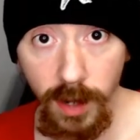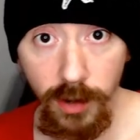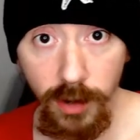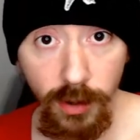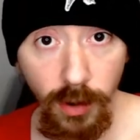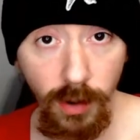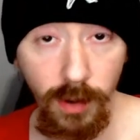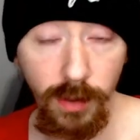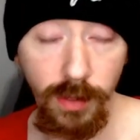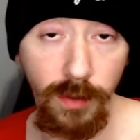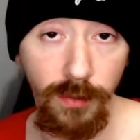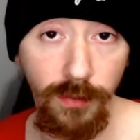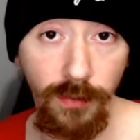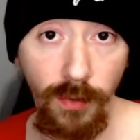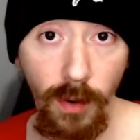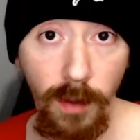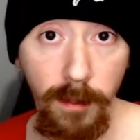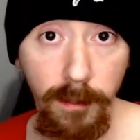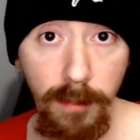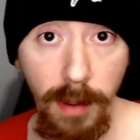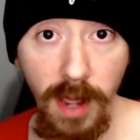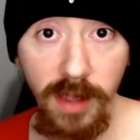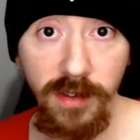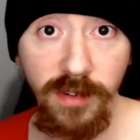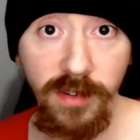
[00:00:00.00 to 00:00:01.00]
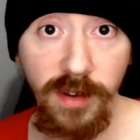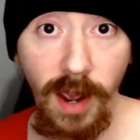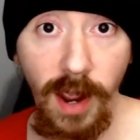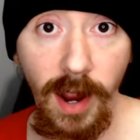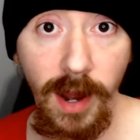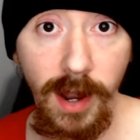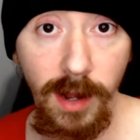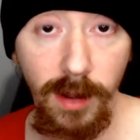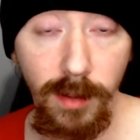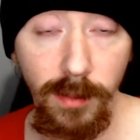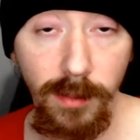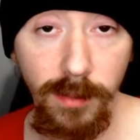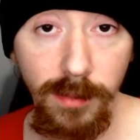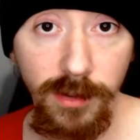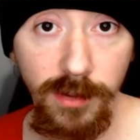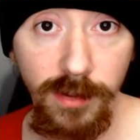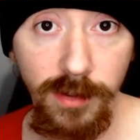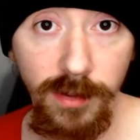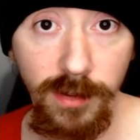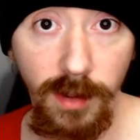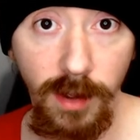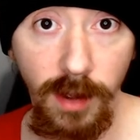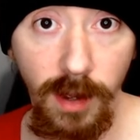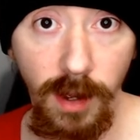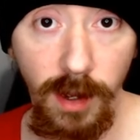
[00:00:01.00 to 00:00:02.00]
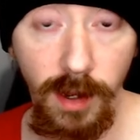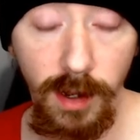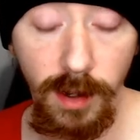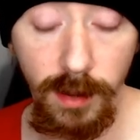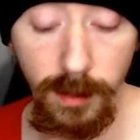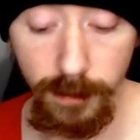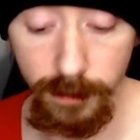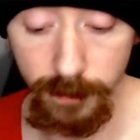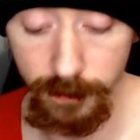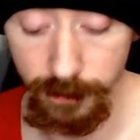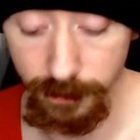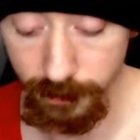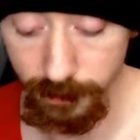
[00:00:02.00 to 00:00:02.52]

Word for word: took the four best items. Um,